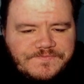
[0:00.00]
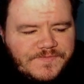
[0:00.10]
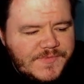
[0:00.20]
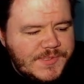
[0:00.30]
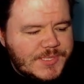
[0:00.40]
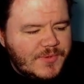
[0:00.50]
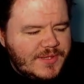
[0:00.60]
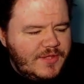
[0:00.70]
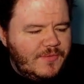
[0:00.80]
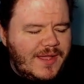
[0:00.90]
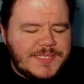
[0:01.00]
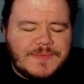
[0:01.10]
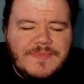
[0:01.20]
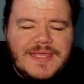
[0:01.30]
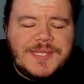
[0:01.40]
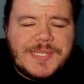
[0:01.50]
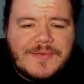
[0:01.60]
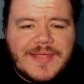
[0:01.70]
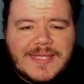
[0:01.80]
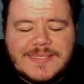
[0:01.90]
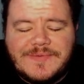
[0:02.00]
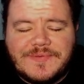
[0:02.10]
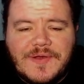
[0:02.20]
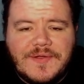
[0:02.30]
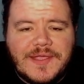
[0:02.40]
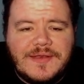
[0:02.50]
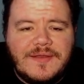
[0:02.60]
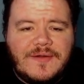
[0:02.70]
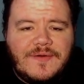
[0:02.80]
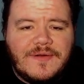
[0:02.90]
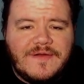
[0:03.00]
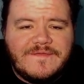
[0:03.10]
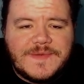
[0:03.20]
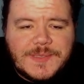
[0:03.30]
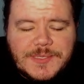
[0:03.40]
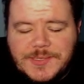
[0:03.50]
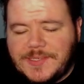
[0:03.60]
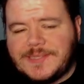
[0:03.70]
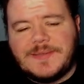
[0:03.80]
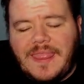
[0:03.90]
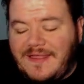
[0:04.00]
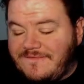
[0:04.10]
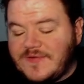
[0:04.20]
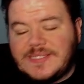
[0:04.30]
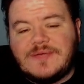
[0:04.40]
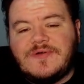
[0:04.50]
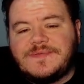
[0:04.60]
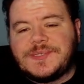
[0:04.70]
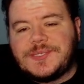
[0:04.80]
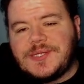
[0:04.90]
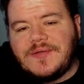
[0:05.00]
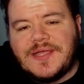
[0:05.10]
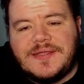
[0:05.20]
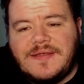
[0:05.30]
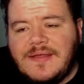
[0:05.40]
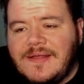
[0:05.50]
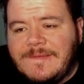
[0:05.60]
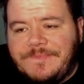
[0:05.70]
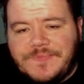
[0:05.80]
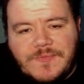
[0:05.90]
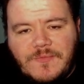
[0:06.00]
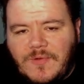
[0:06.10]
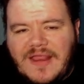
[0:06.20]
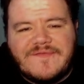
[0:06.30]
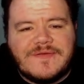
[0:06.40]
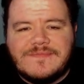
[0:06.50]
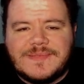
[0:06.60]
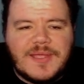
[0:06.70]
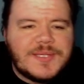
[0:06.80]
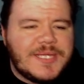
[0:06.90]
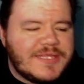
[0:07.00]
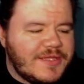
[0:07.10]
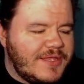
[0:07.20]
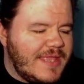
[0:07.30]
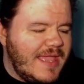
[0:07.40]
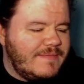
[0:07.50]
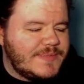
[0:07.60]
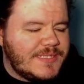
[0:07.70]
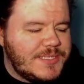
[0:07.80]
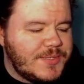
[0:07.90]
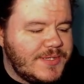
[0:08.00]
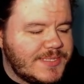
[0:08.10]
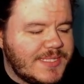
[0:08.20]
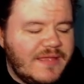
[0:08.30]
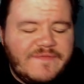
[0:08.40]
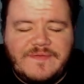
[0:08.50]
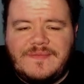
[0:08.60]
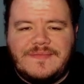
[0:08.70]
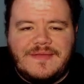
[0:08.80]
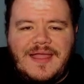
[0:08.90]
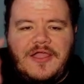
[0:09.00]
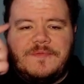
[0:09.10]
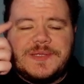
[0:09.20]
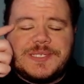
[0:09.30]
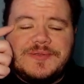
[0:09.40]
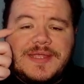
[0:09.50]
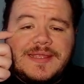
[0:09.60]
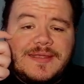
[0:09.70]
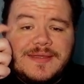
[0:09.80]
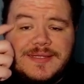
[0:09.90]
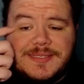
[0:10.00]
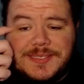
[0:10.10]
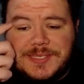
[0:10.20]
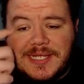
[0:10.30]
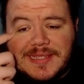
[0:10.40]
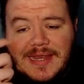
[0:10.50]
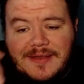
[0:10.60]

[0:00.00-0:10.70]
So whether you watch me shoutcasting with Roken or Freezing Wolves and Shogun, whatever, as long as you get the good games and enjoy yourself, I hope you tune in to check that out.